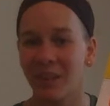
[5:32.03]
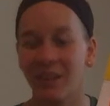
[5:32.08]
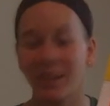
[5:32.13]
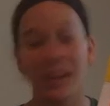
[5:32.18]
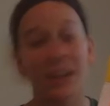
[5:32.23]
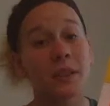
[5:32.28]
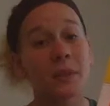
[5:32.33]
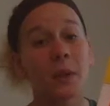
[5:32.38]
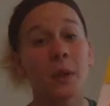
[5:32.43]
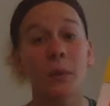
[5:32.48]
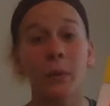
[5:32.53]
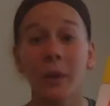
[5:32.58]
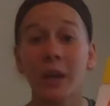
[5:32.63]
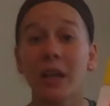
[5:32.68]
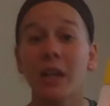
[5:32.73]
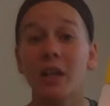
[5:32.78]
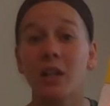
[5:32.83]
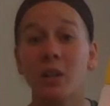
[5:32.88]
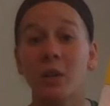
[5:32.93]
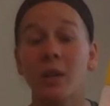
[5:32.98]
That's one way
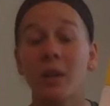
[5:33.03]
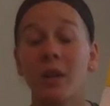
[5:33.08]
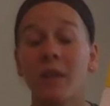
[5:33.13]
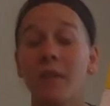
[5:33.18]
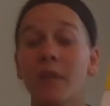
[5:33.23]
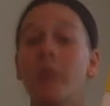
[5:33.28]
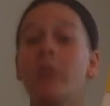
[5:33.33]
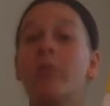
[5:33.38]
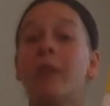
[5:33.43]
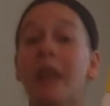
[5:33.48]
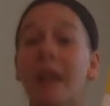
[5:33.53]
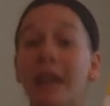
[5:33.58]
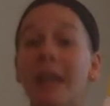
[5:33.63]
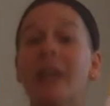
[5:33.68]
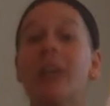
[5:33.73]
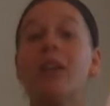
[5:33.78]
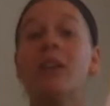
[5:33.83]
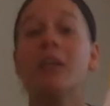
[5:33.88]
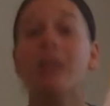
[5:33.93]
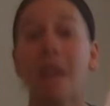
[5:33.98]
to do it. If you're writing
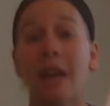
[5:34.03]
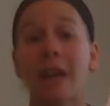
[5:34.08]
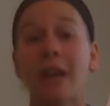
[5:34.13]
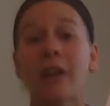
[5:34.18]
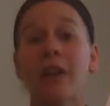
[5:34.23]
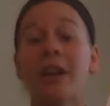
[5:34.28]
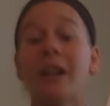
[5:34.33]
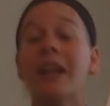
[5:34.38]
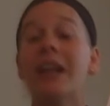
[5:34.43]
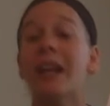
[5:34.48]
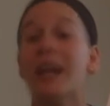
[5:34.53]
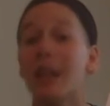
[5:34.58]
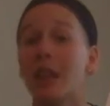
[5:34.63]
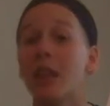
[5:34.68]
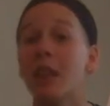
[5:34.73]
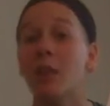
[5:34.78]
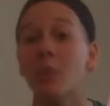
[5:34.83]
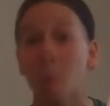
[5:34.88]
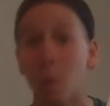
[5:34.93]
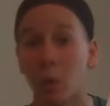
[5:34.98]
your letter in
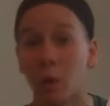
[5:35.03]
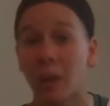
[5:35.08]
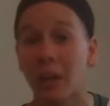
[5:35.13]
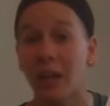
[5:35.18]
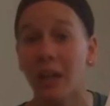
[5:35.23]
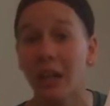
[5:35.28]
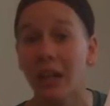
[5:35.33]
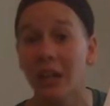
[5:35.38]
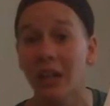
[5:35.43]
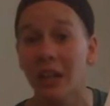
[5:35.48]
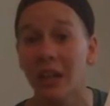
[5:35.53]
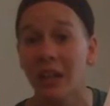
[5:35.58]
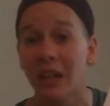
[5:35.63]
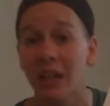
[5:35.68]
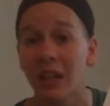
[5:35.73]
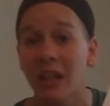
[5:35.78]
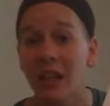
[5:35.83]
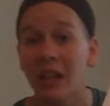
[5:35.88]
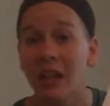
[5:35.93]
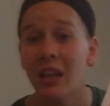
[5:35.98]
the morning,
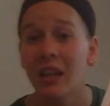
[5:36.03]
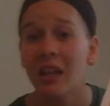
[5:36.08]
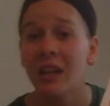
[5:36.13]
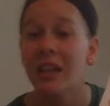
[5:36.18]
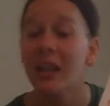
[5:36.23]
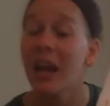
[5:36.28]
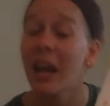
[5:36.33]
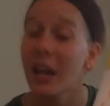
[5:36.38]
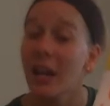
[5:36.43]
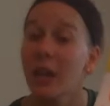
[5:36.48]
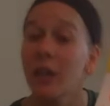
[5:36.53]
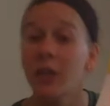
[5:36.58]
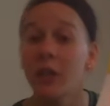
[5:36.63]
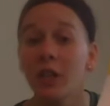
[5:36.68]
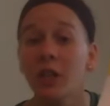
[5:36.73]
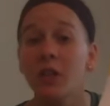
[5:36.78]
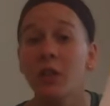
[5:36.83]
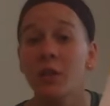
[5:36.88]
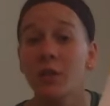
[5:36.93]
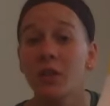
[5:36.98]
yeah, you
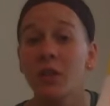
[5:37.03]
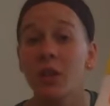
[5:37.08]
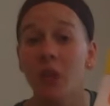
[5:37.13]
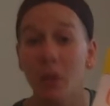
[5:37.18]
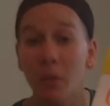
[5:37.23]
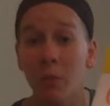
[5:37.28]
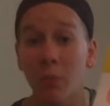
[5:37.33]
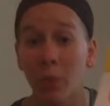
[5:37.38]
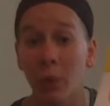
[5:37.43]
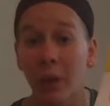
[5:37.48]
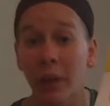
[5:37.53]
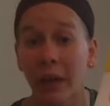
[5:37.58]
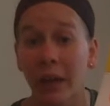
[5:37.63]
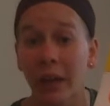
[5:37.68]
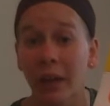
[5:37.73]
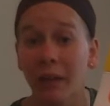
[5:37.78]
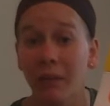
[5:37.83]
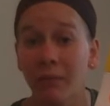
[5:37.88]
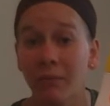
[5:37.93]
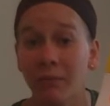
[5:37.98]
could use good
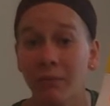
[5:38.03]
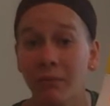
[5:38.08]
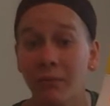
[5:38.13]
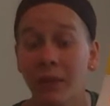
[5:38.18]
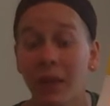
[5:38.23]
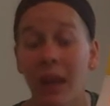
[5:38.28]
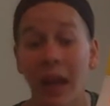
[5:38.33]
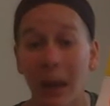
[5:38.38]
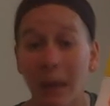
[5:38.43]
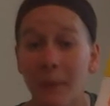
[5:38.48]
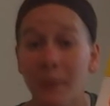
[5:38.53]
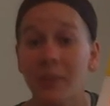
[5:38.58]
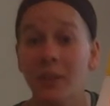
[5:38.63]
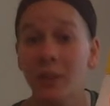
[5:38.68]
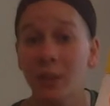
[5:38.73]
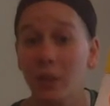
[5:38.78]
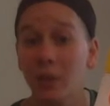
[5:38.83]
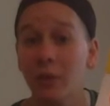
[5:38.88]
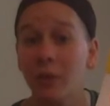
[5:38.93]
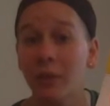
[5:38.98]
morning.
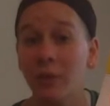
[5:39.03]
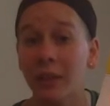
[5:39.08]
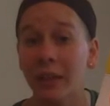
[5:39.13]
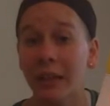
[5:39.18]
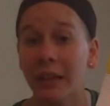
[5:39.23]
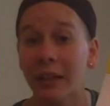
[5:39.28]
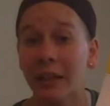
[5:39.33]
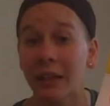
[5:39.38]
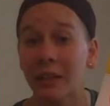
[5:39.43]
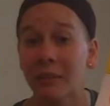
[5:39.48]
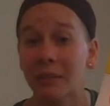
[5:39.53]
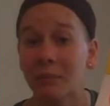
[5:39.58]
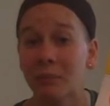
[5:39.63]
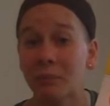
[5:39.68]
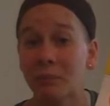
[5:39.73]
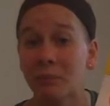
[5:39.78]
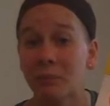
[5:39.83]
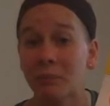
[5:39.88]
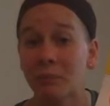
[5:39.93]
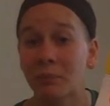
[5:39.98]
Absolutely.
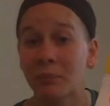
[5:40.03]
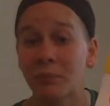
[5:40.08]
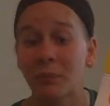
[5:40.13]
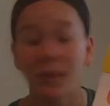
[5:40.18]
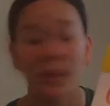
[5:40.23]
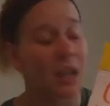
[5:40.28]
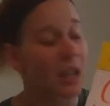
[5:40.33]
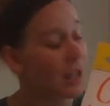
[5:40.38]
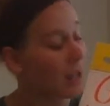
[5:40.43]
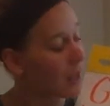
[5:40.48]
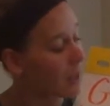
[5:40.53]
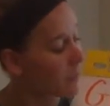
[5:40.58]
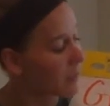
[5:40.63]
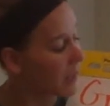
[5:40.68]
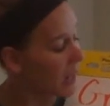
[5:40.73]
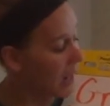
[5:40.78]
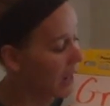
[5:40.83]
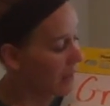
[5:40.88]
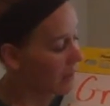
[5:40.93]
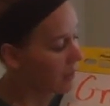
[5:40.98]
Let
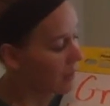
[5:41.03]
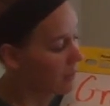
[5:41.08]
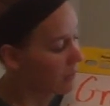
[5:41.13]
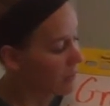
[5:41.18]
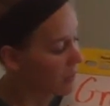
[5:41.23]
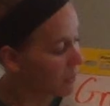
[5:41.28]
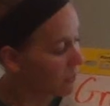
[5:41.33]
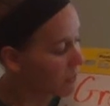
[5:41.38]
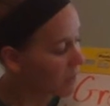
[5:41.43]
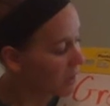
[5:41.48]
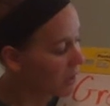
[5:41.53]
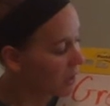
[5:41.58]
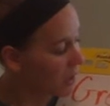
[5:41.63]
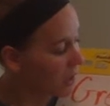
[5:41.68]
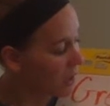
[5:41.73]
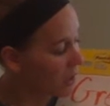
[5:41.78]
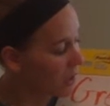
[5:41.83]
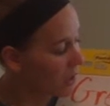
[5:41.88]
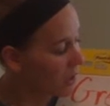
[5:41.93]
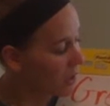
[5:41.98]
me add that one up
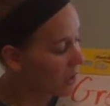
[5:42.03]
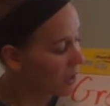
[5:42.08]
here.